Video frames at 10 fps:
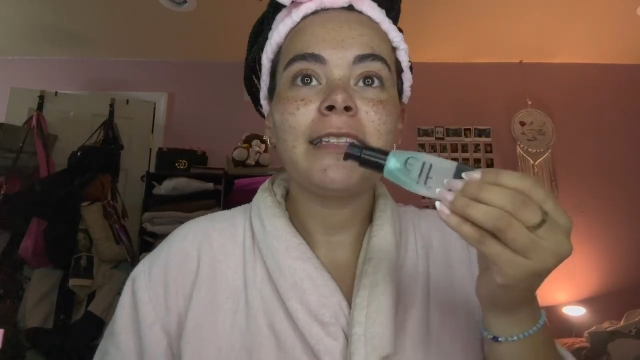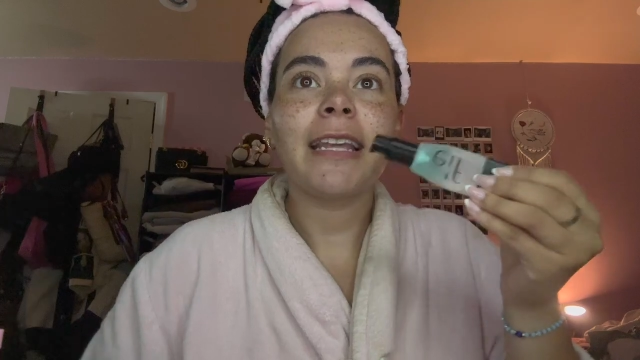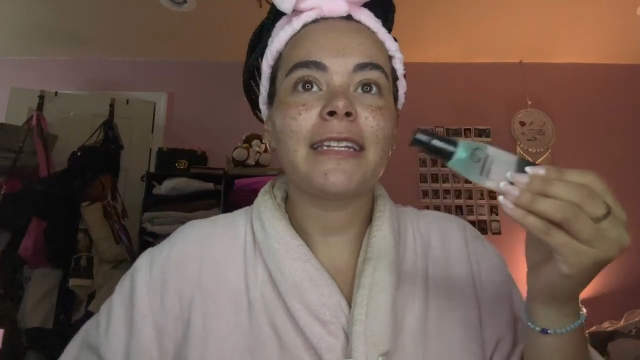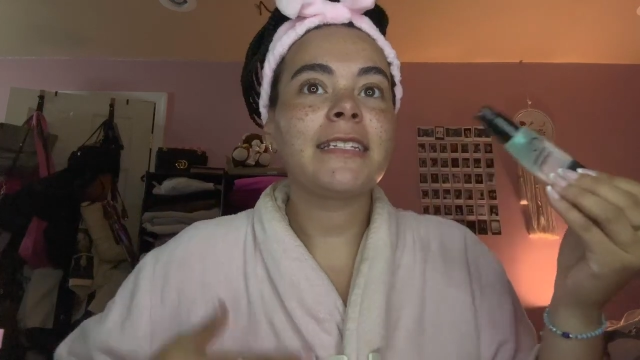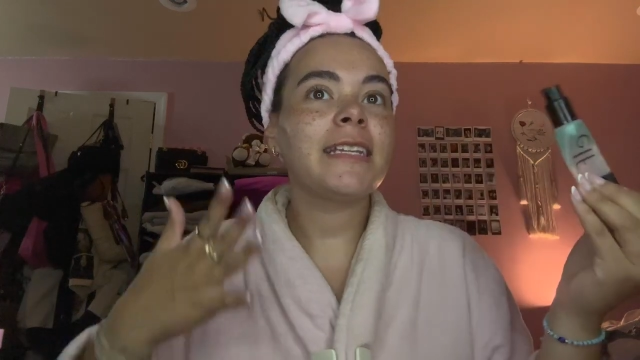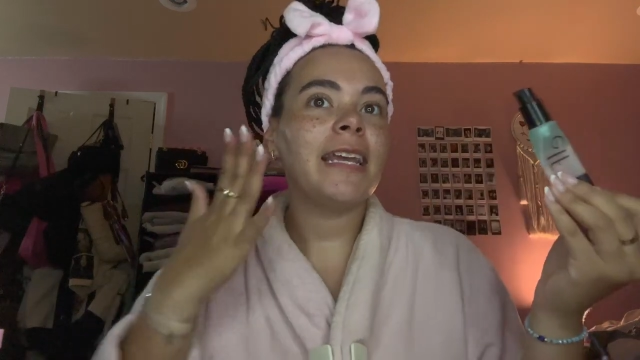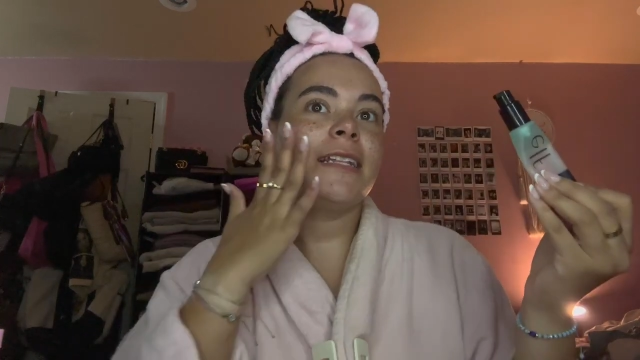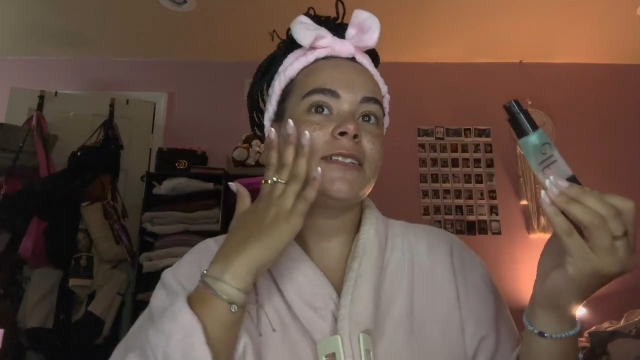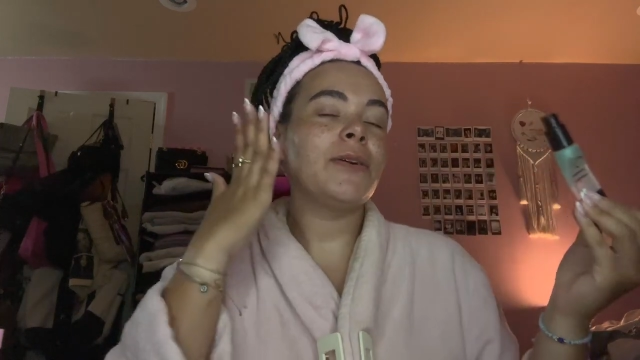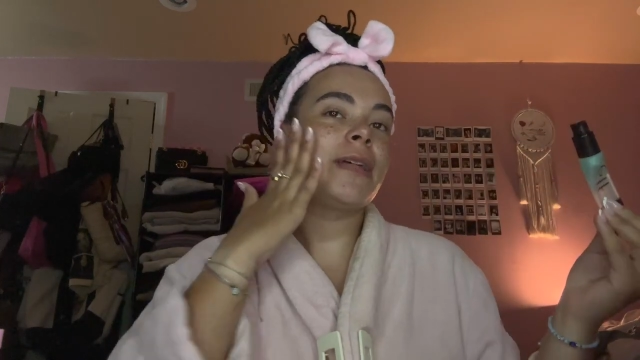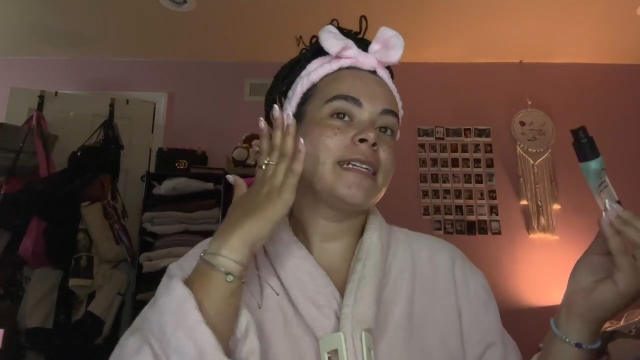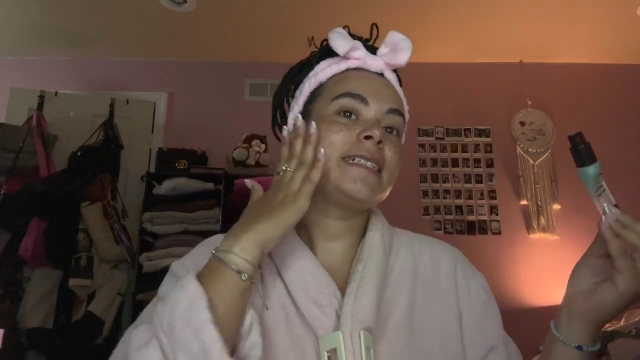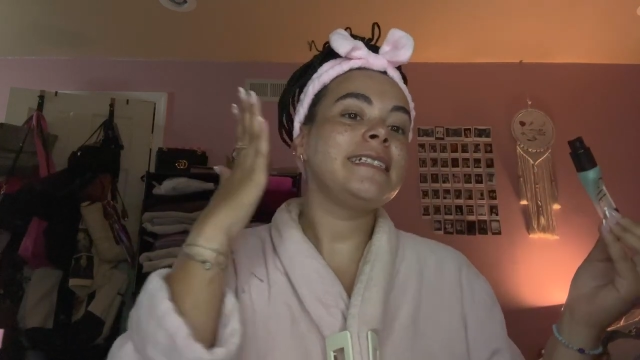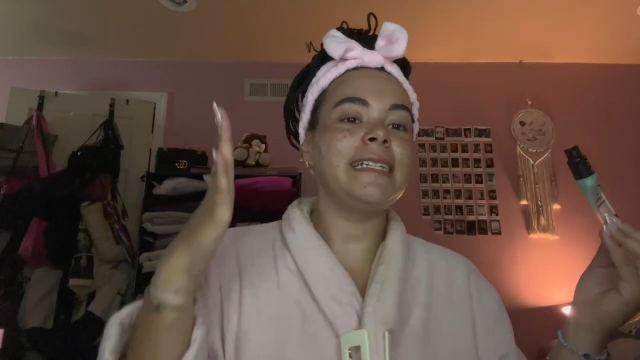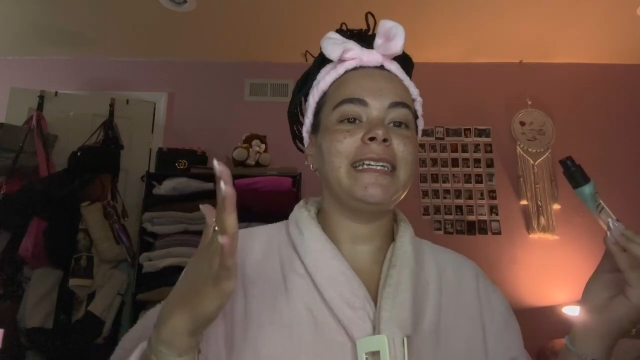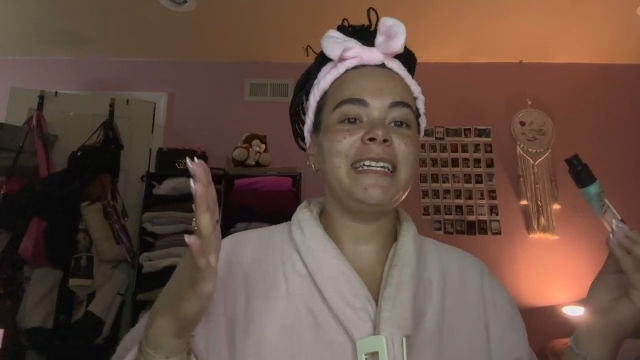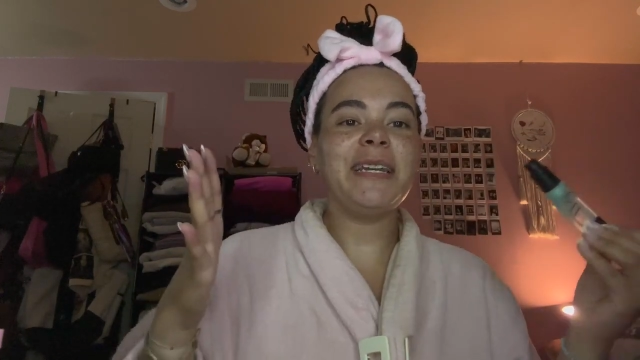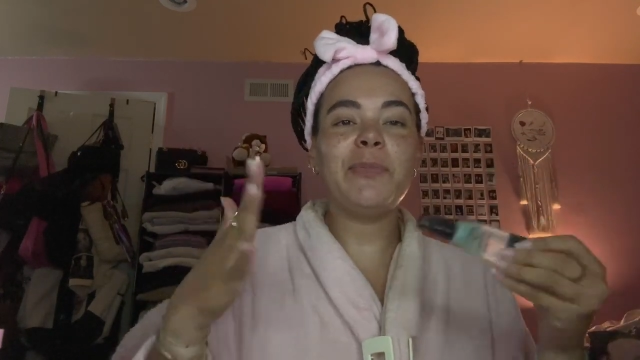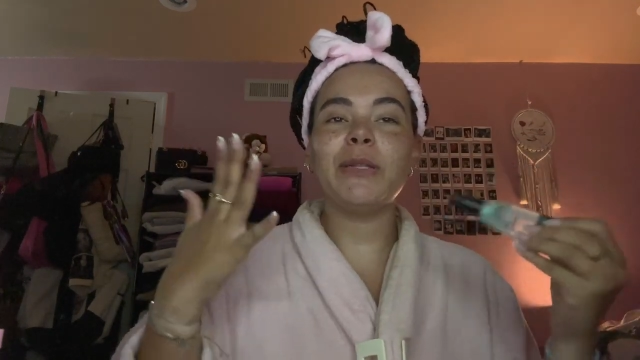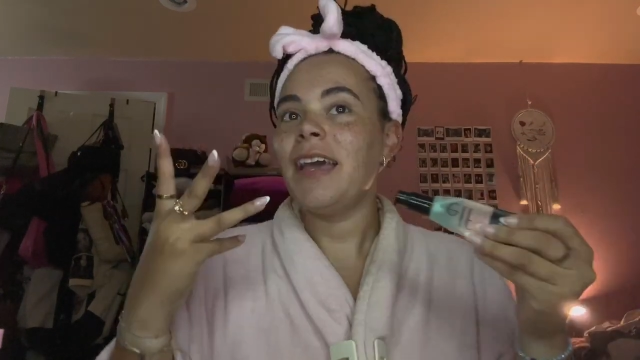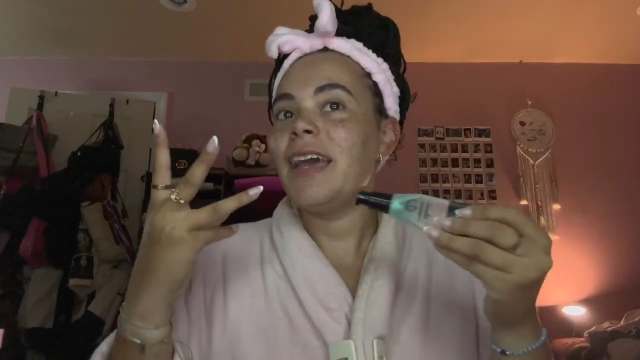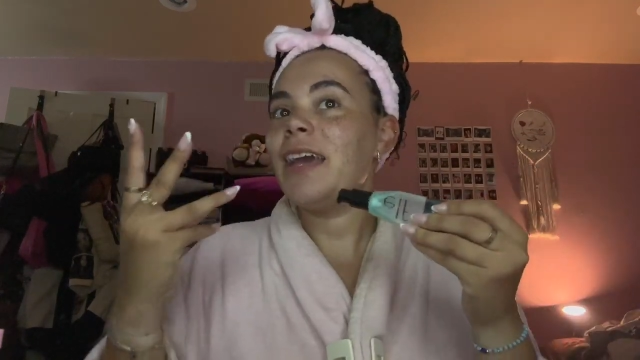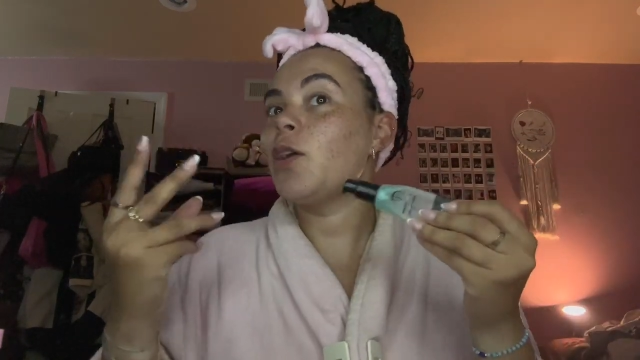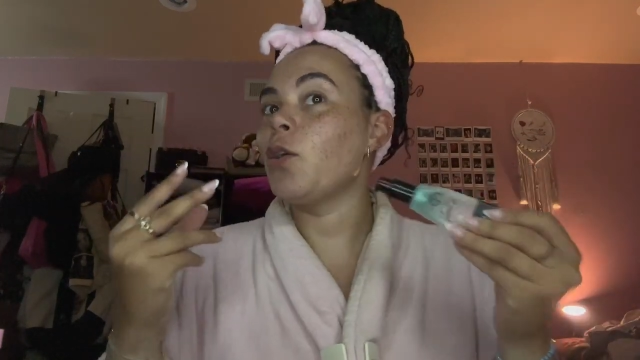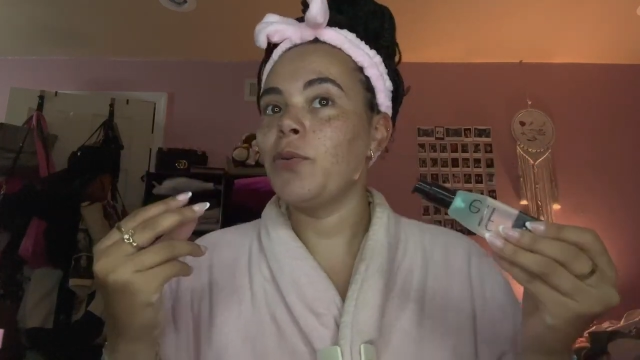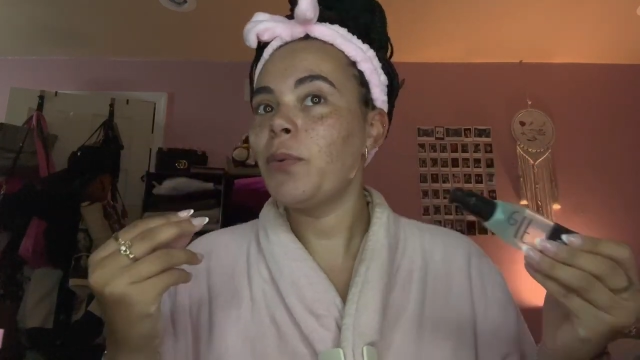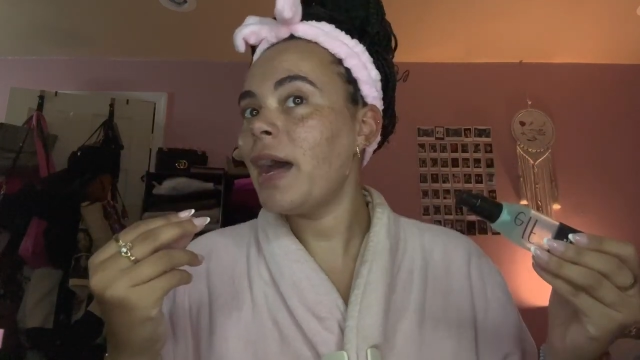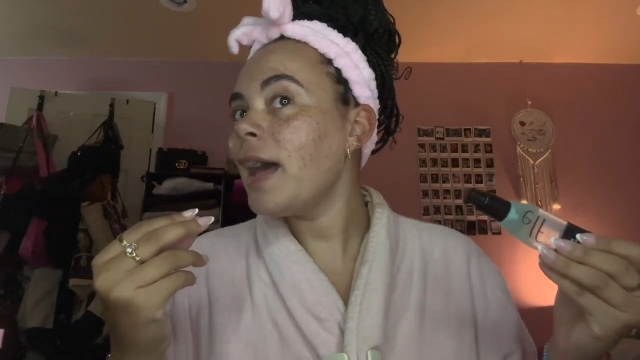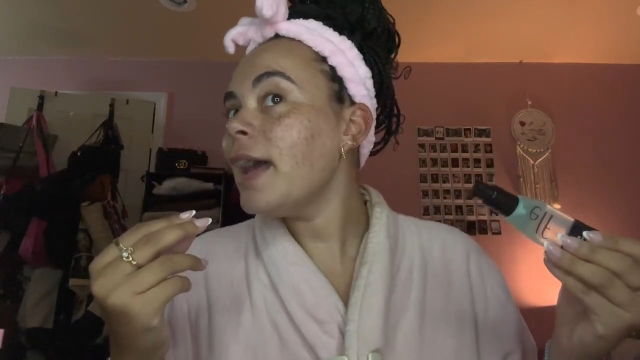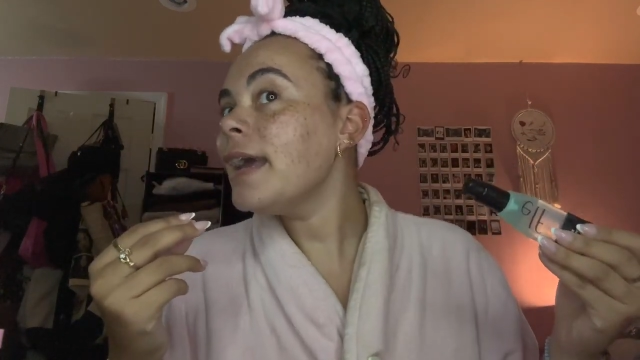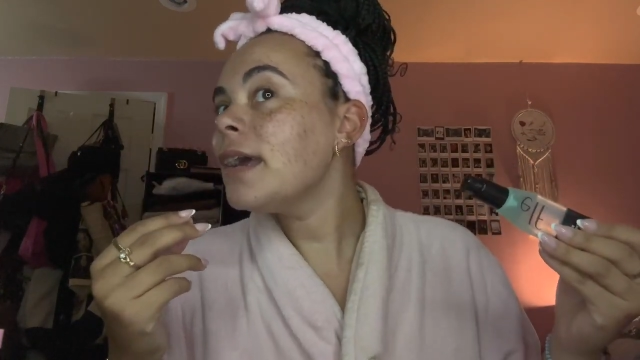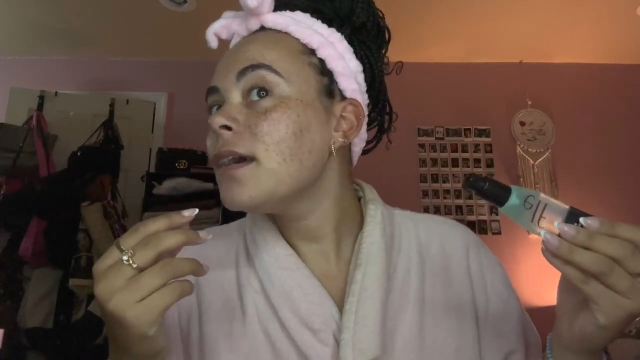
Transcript: like skin so like sticky, but like, in a good way.